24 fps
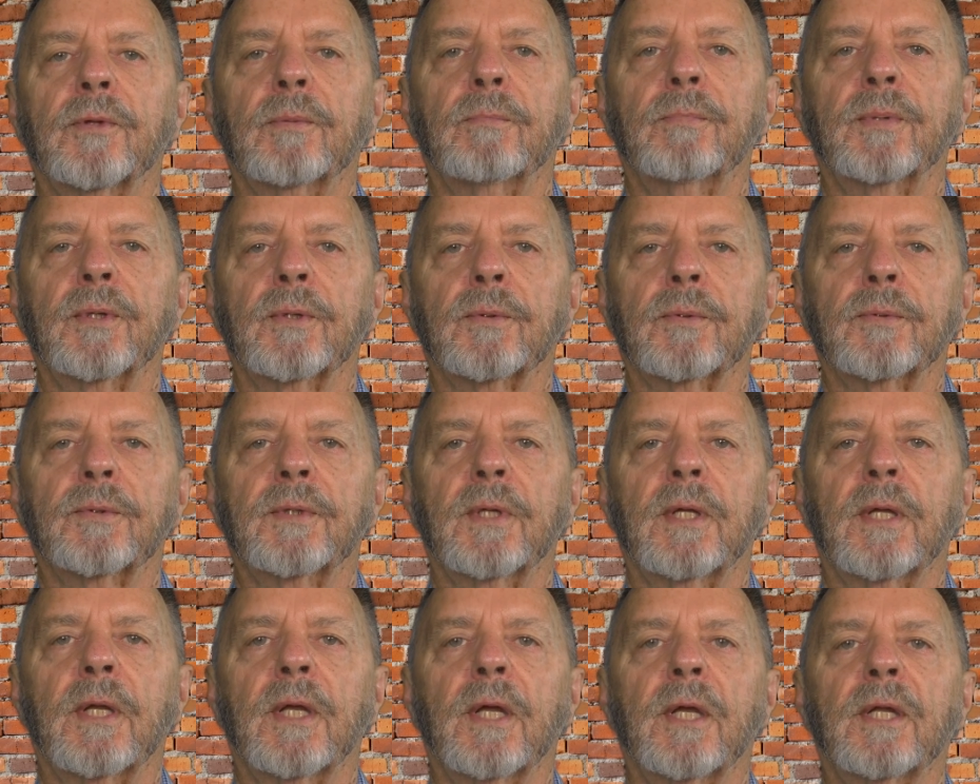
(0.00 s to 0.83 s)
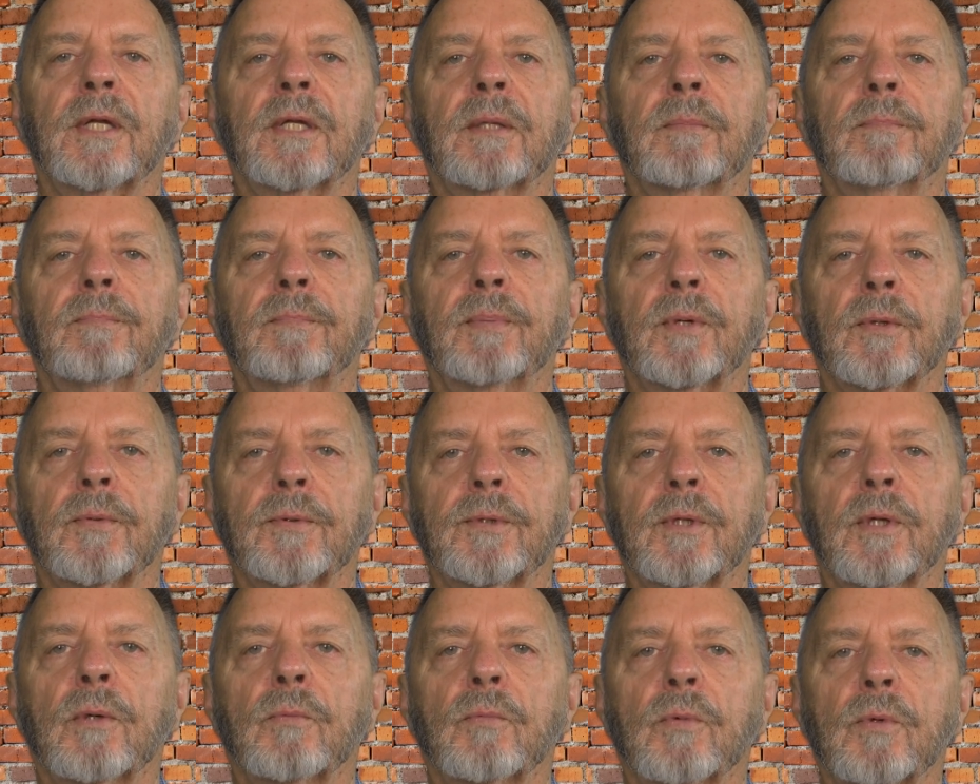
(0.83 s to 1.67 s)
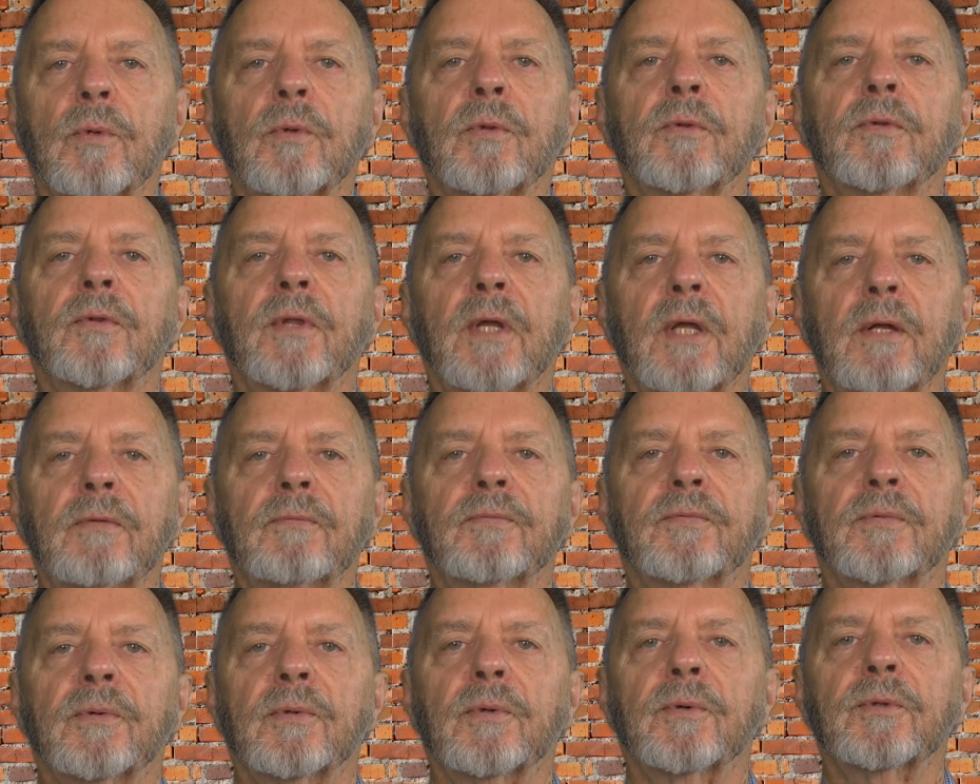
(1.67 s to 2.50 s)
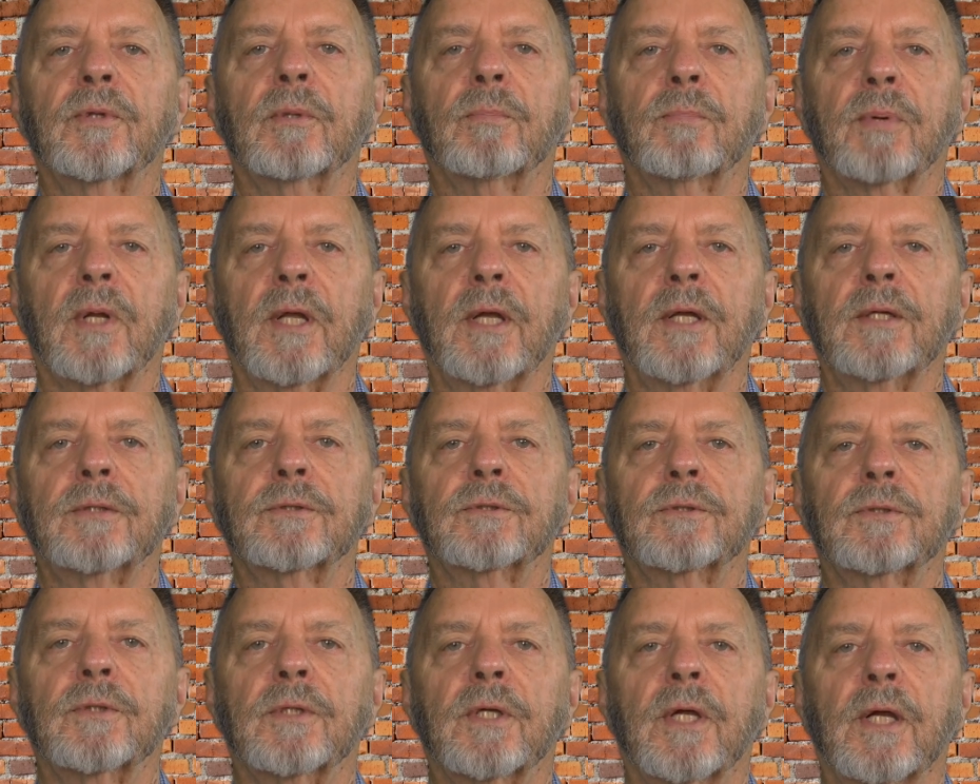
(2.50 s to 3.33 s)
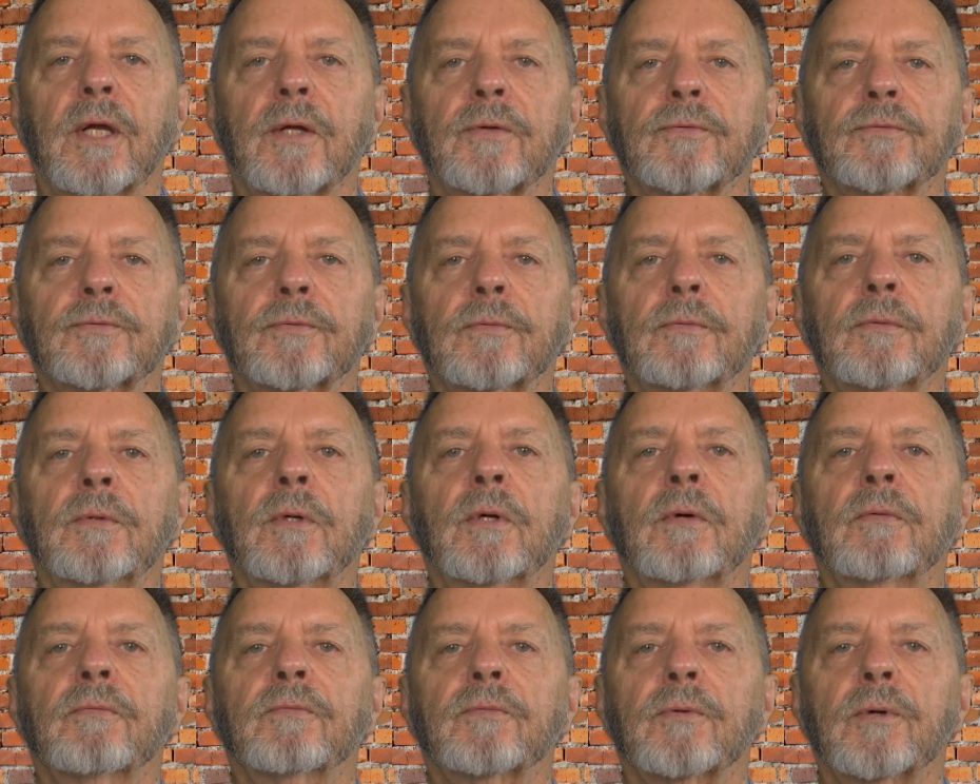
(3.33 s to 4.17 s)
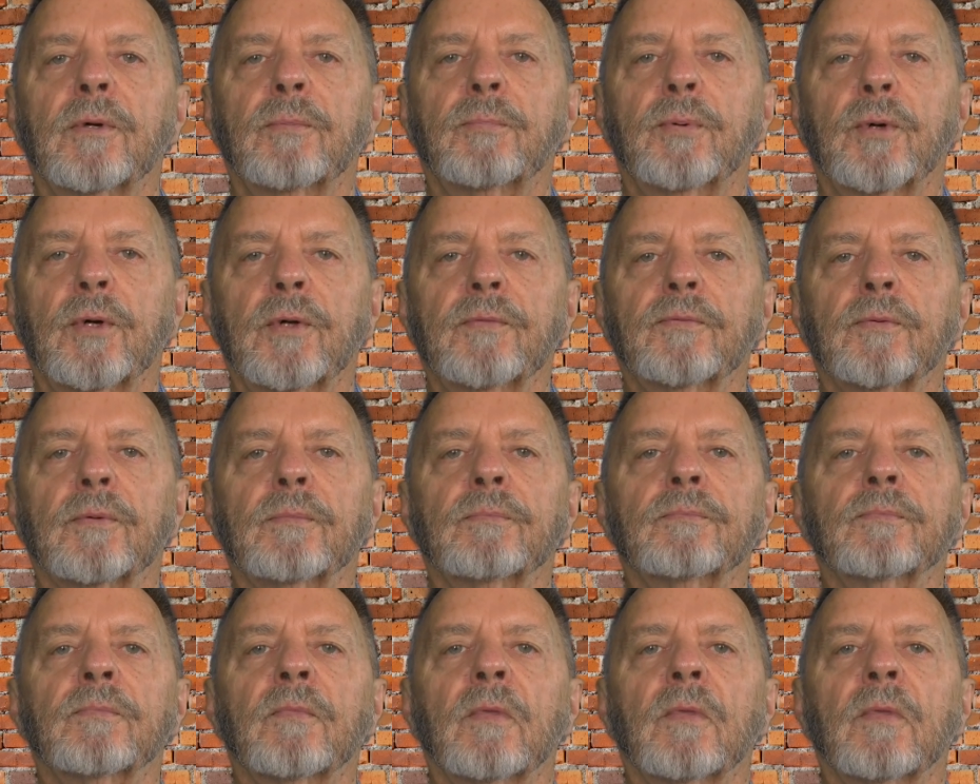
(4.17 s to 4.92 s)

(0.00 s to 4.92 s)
the build, and the builder will then forward the plans to council for approval.